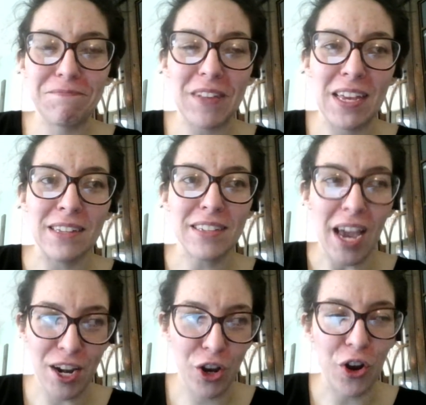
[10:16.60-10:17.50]
and it's
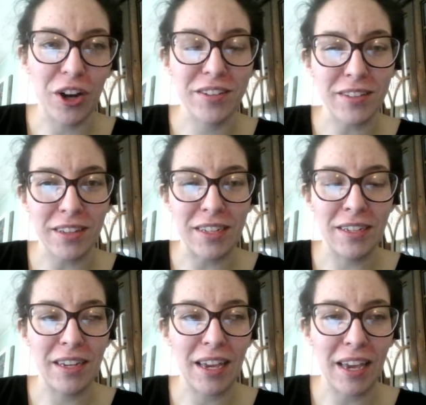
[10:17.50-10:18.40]
kind of
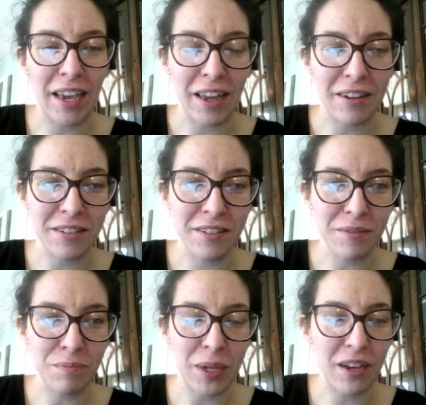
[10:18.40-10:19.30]
costly, and
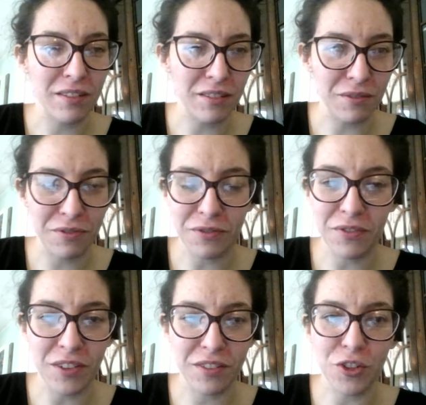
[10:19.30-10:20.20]
because of
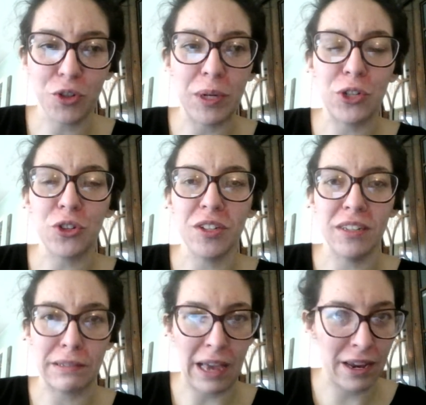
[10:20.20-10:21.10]
the situation,
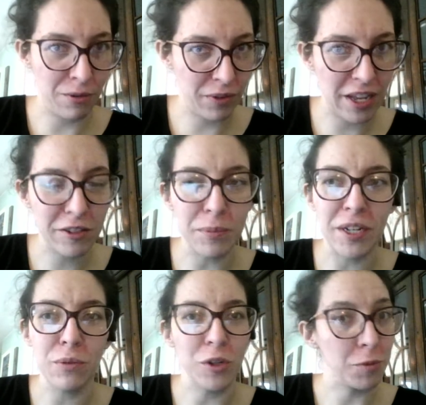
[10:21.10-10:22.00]
it's kind of last
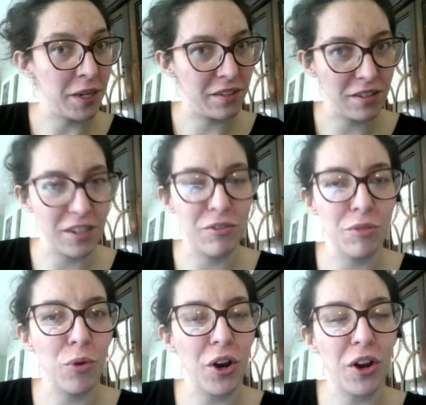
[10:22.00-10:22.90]
minute, which makes it even
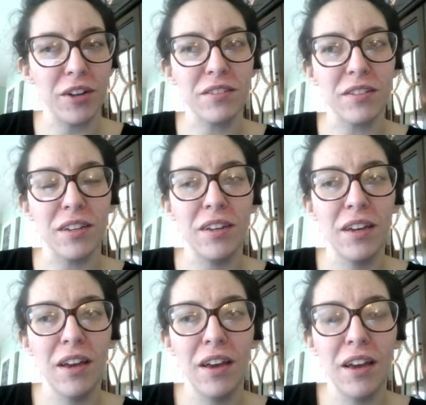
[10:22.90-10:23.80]
more costly.
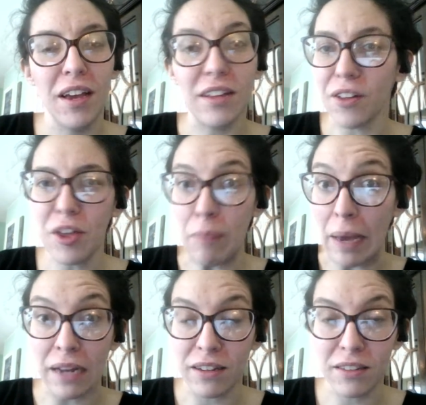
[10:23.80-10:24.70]
It's nothing
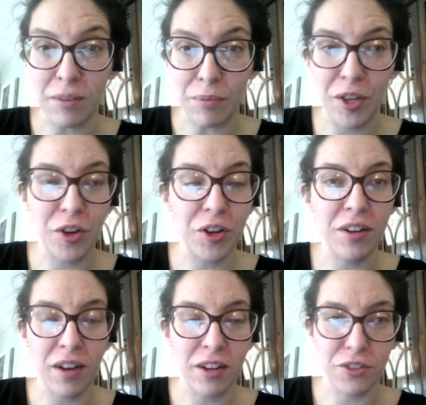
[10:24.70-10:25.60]
bad, it's something good.
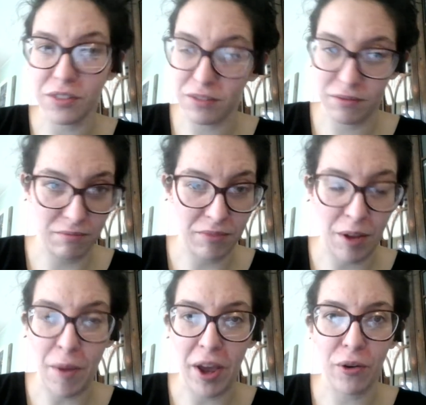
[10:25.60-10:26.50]

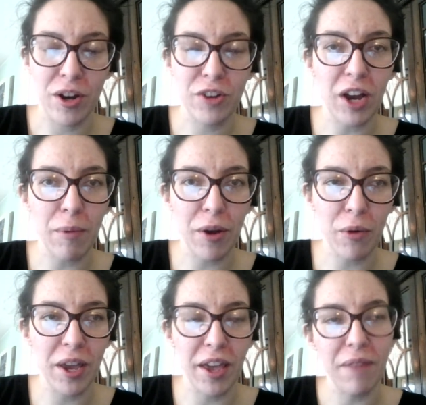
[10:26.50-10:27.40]
I'm not going to talk about it
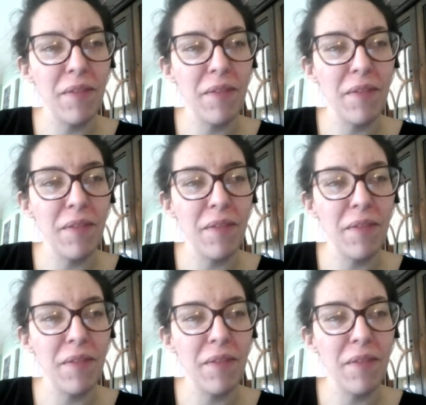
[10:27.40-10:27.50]
quite yet.